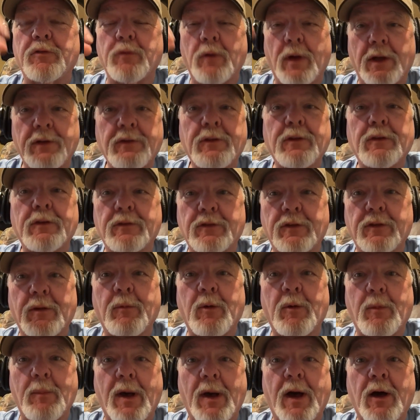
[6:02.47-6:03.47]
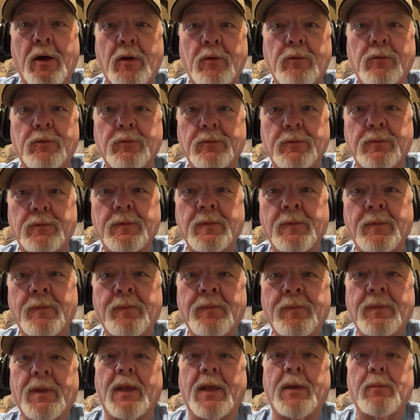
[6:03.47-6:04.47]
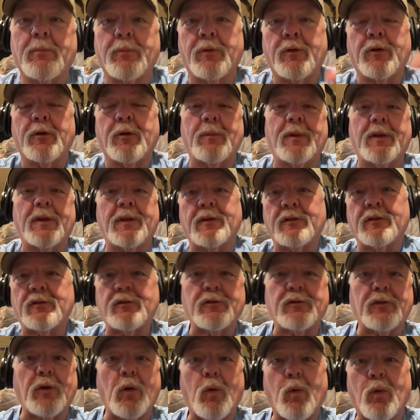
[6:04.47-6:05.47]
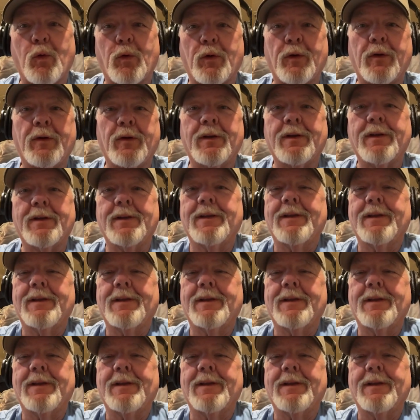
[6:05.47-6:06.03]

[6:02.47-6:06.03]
so I took some of my own and put them in the store.